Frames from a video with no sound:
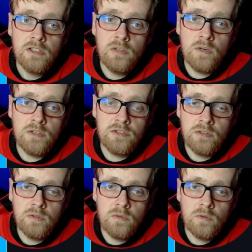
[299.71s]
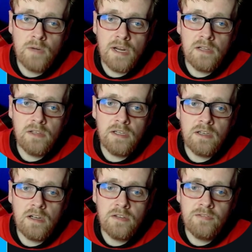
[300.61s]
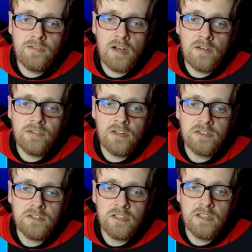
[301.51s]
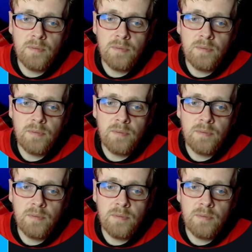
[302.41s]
you want to right click on the file first and